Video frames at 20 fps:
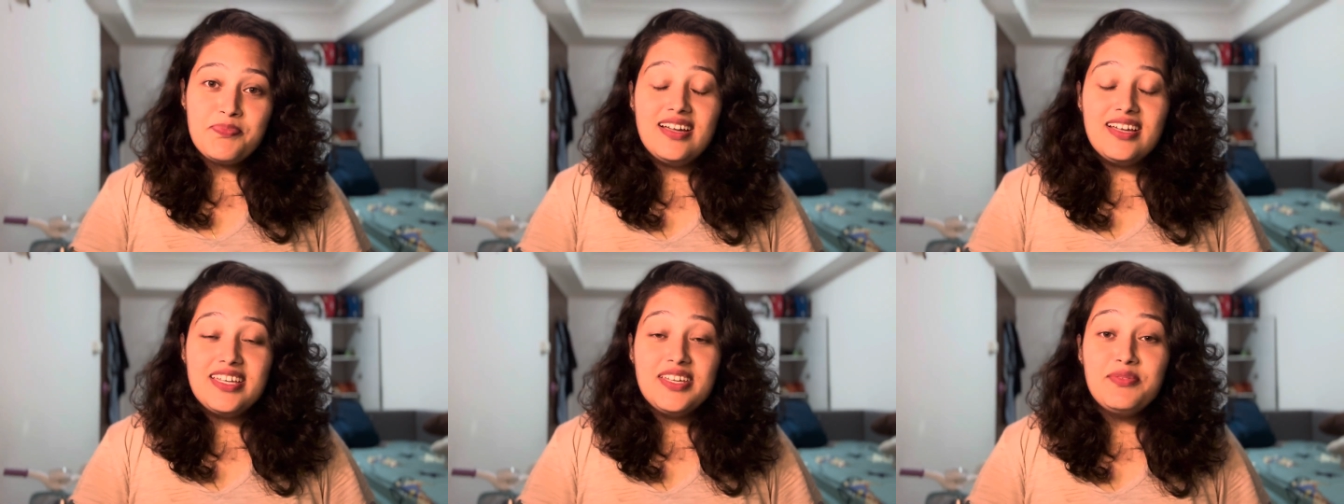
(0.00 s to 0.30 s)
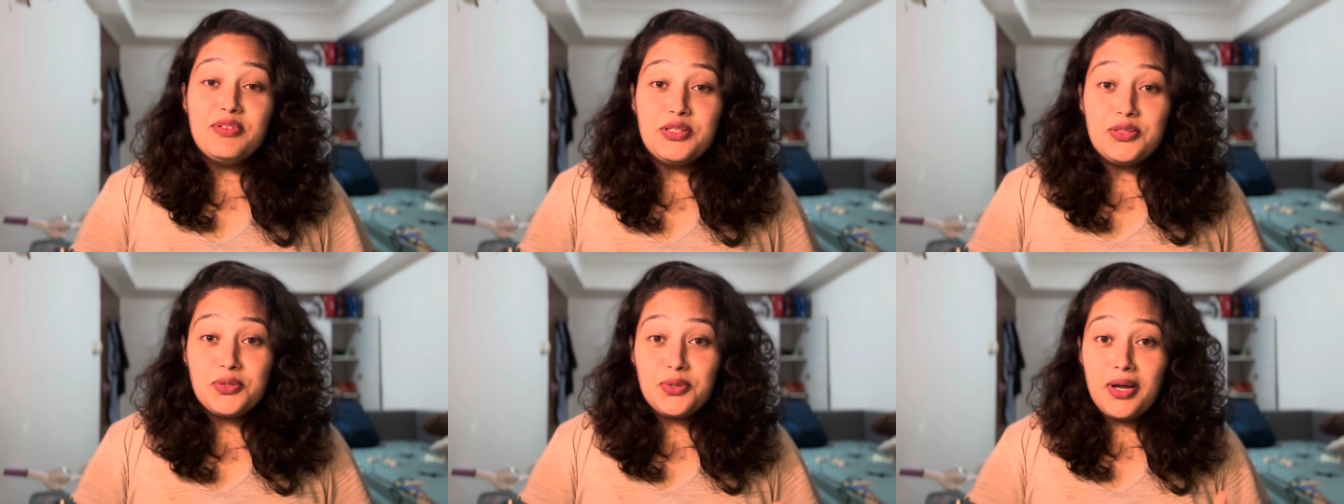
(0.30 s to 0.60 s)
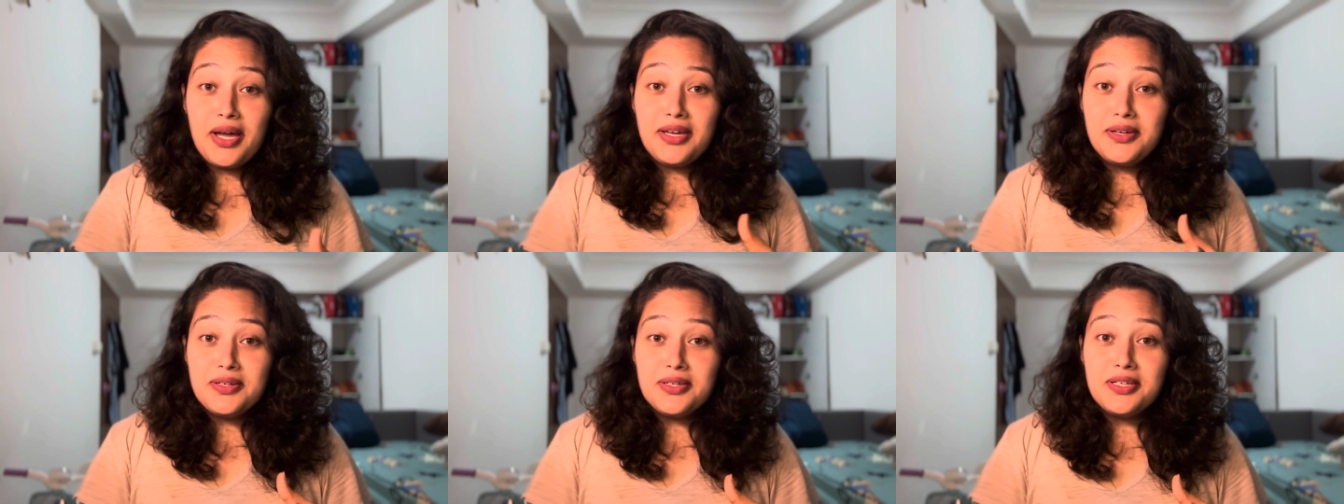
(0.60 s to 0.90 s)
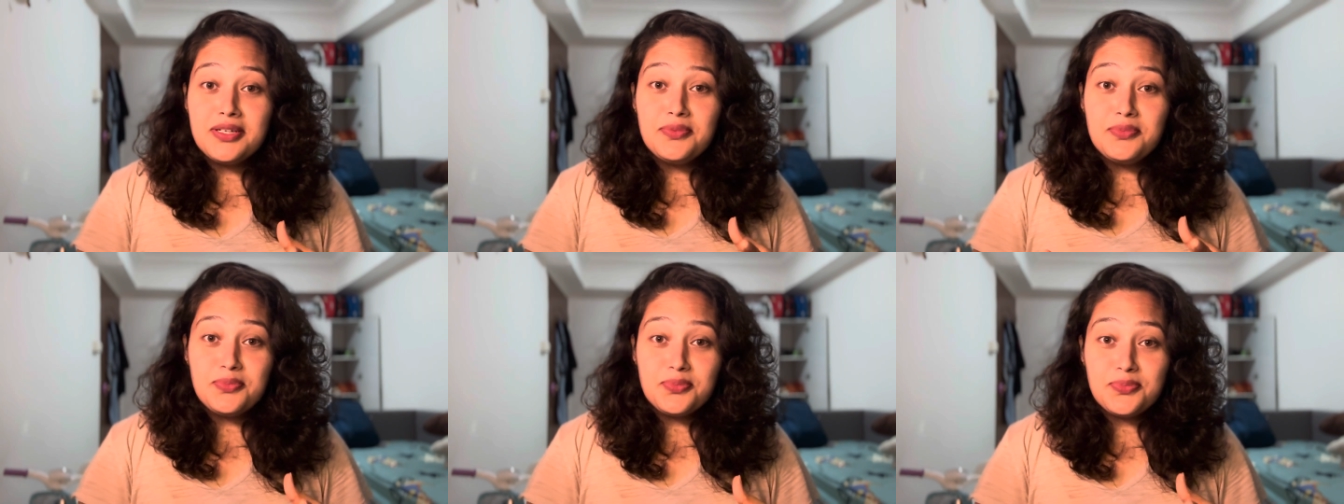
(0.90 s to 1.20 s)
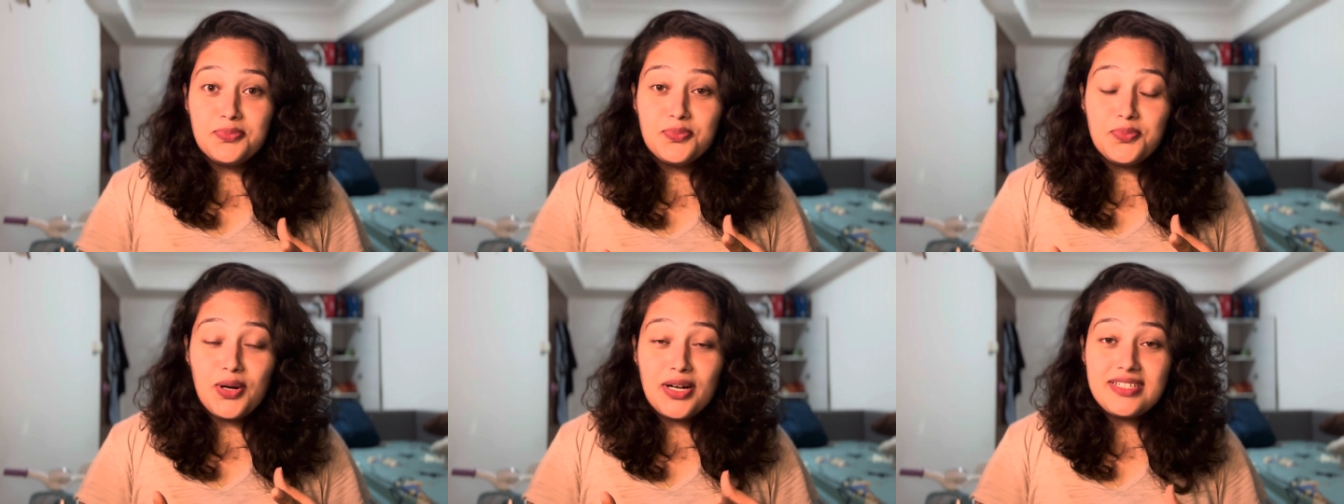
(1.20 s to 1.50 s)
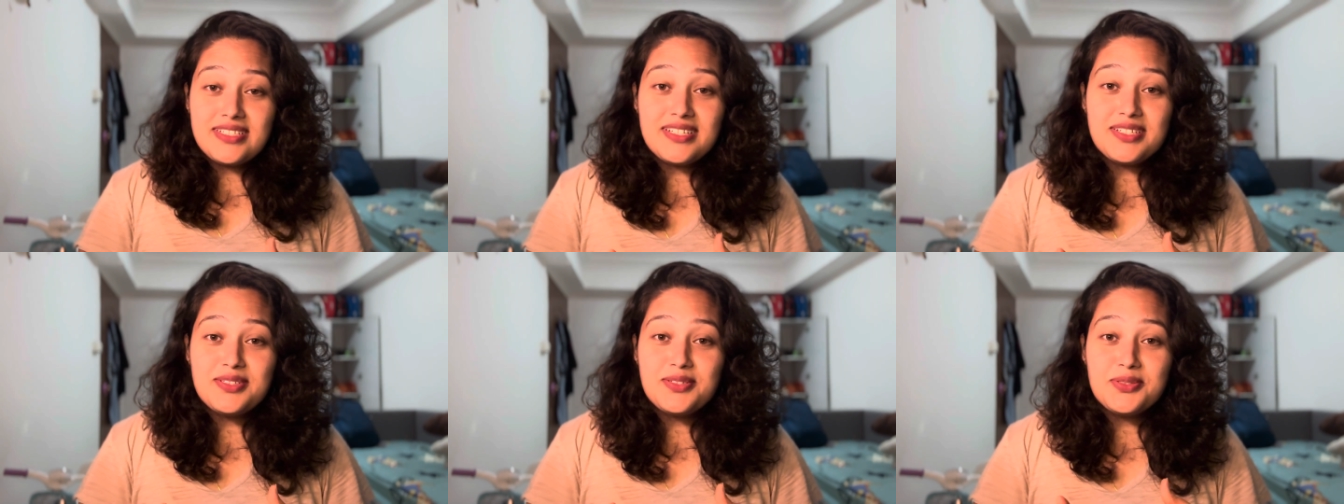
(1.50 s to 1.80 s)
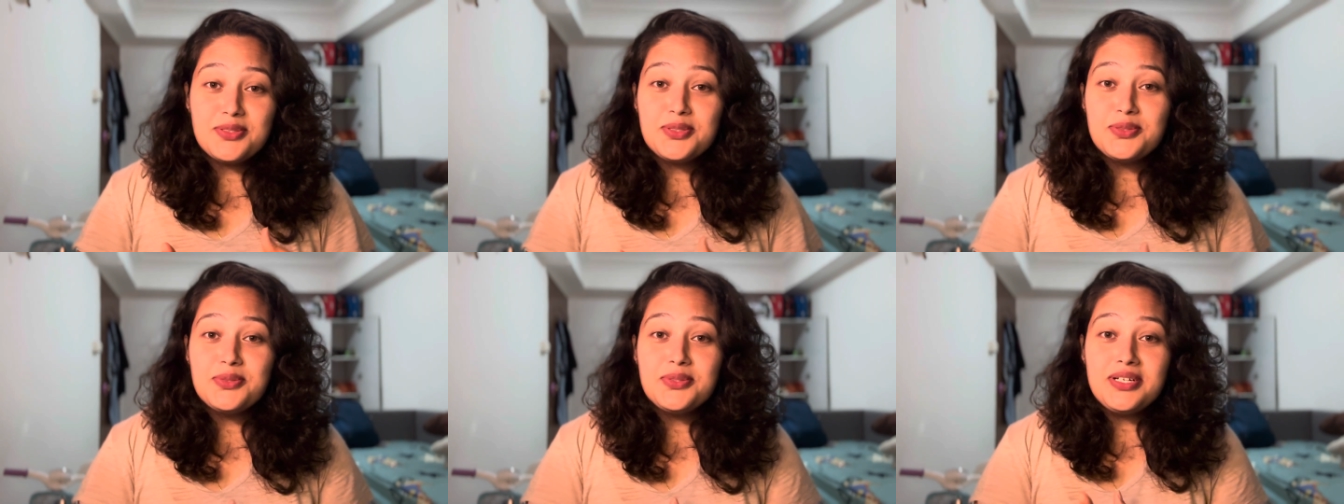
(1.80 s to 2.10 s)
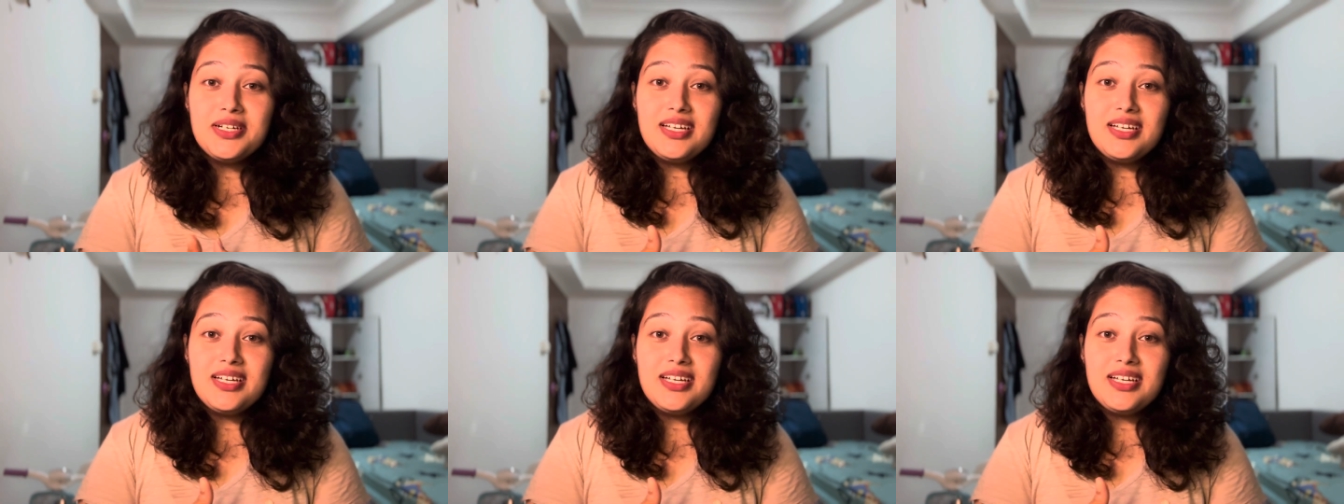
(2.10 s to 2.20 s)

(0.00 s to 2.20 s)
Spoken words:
Even though I wanted to do